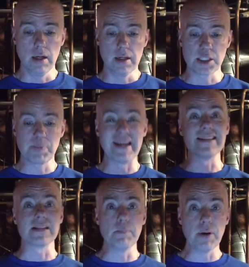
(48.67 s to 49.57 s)
expand
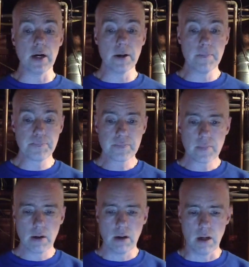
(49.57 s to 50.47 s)
its empire.
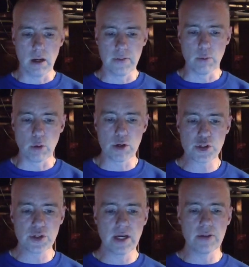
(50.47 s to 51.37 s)
They were
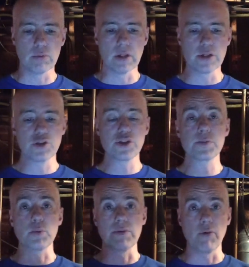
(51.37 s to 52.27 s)
questioning how the
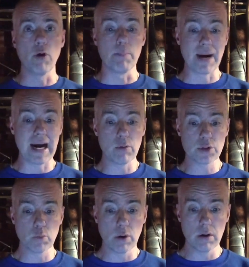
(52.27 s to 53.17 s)
relationships with foreign
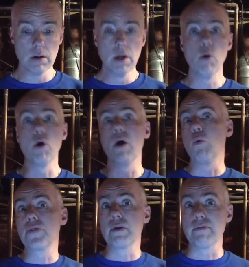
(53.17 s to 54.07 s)
powers were, or
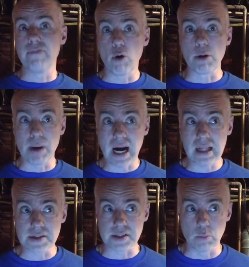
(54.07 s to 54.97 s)
what their foreign
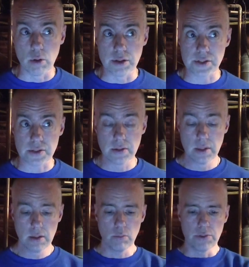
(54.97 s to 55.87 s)
policy was
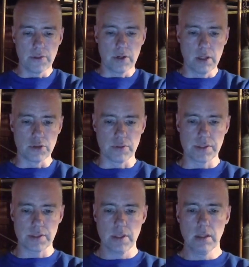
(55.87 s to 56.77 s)
with other
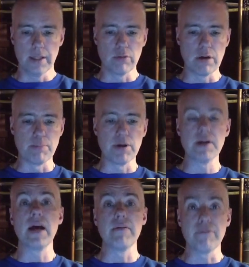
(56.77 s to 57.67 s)
countries, like Great
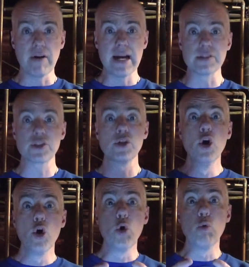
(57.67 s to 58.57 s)
Britain and France,
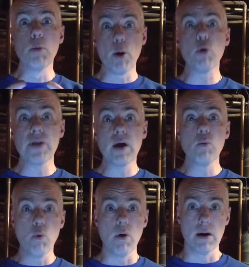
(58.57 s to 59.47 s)
who were both
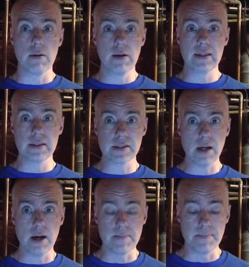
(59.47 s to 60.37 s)
at war at this
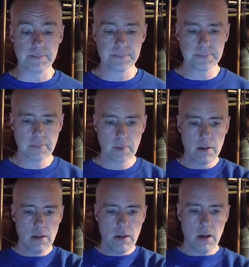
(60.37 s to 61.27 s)
time.
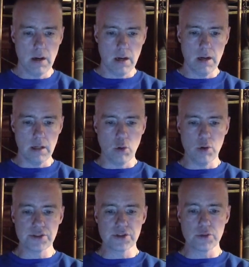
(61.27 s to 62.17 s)

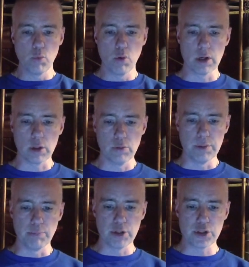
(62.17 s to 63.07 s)
Causes of the war
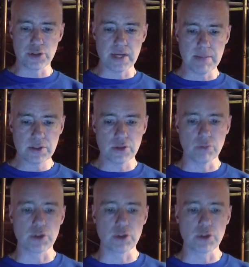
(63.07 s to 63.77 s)
included British attempts to